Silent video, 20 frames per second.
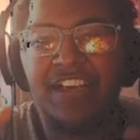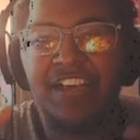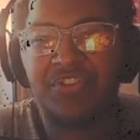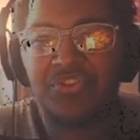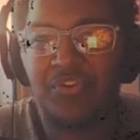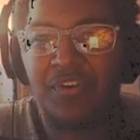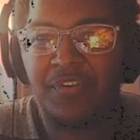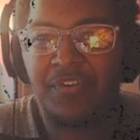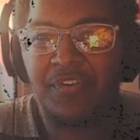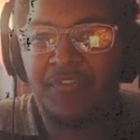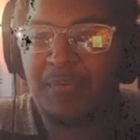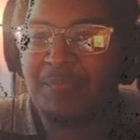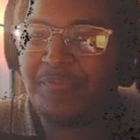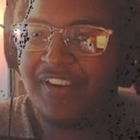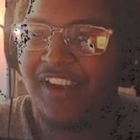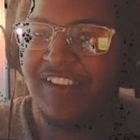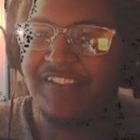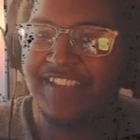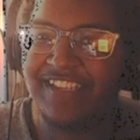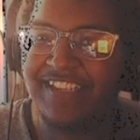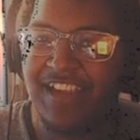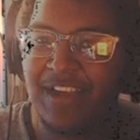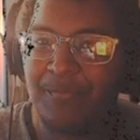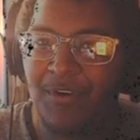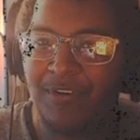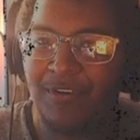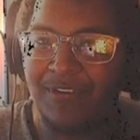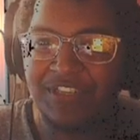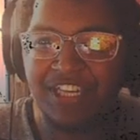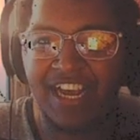Sorry if I'm pronouncing that
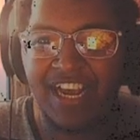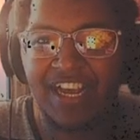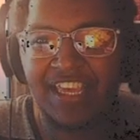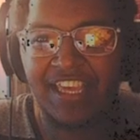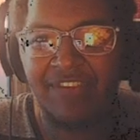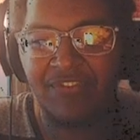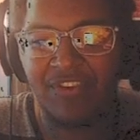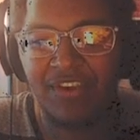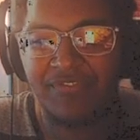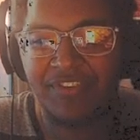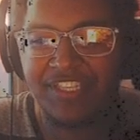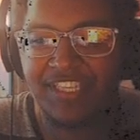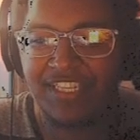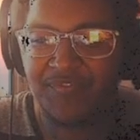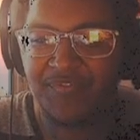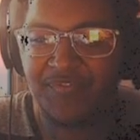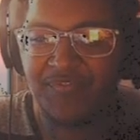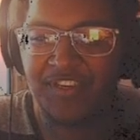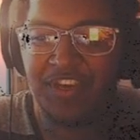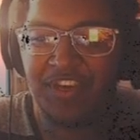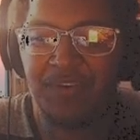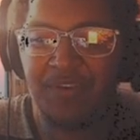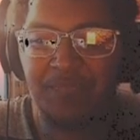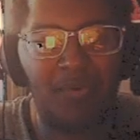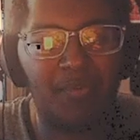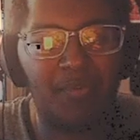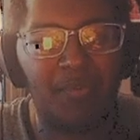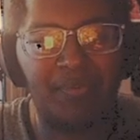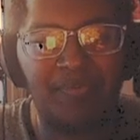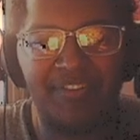wrong, Jack. If you ever see this video,
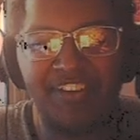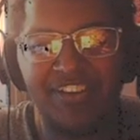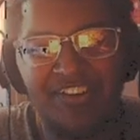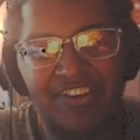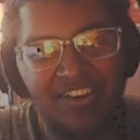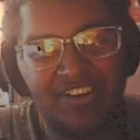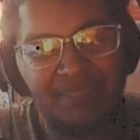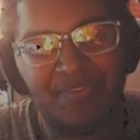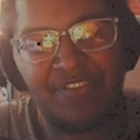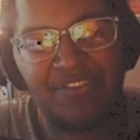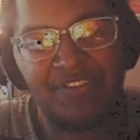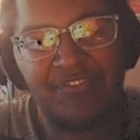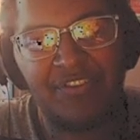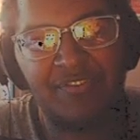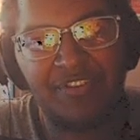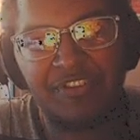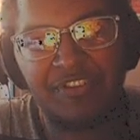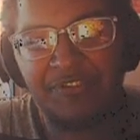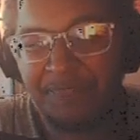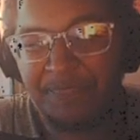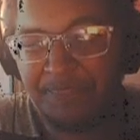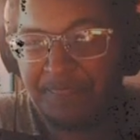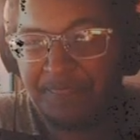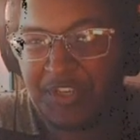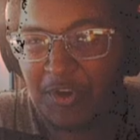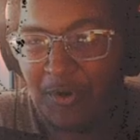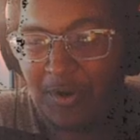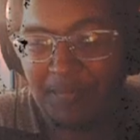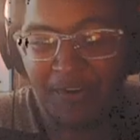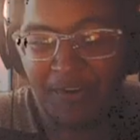probably not. But if you ever do,
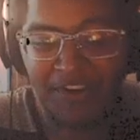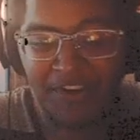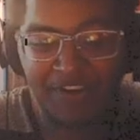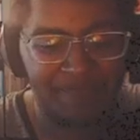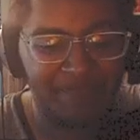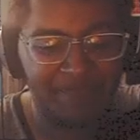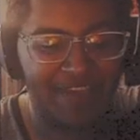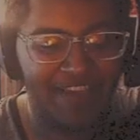sorry, Mike.